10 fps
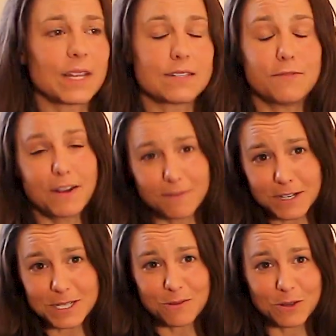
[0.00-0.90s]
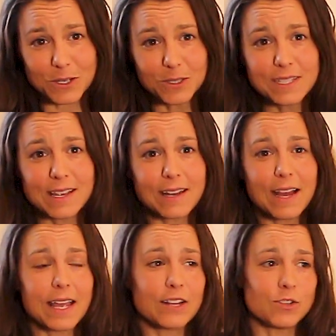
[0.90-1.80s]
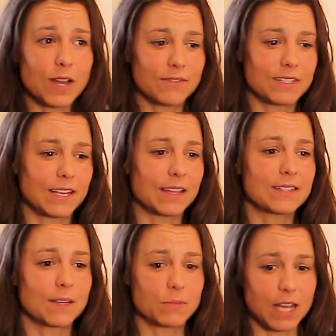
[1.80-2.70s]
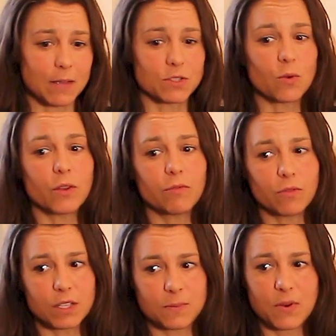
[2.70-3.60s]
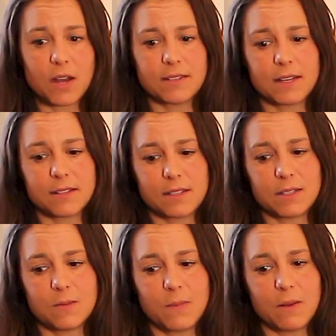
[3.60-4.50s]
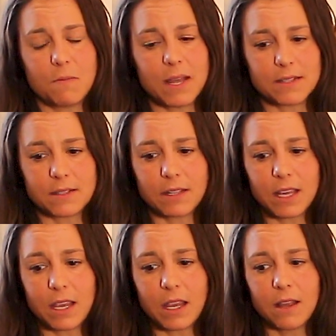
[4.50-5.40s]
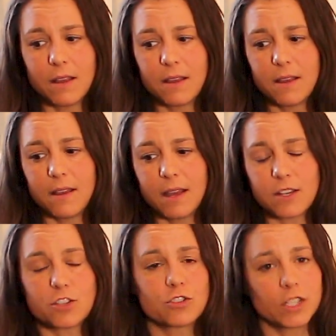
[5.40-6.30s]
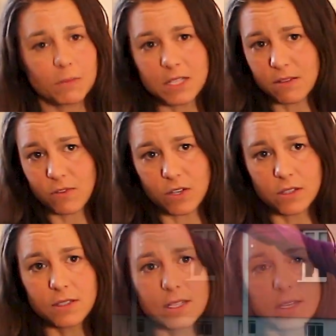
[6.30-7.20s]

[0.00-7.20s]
That's very, very difficult, and I do have to say that sometimes going through this process, it's been mentally extremely difficult,